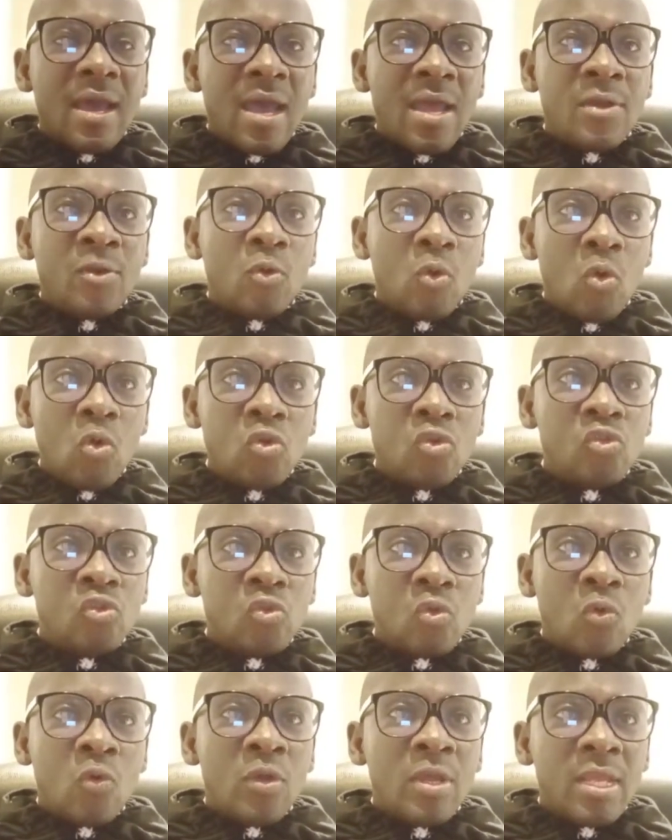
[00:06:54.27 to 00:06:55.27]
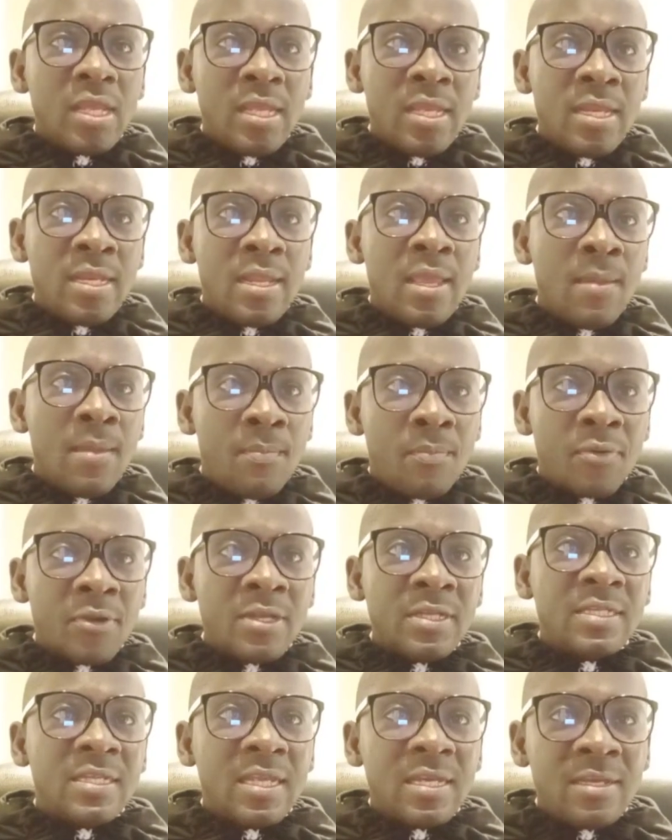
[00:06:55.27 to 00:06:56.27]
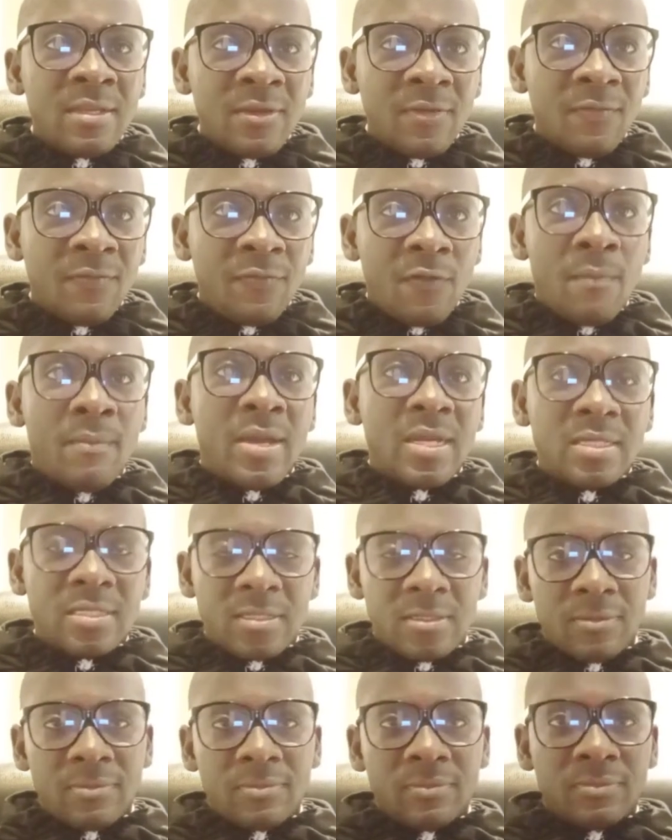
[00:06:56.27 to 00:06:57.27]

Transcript: and also in a printed format.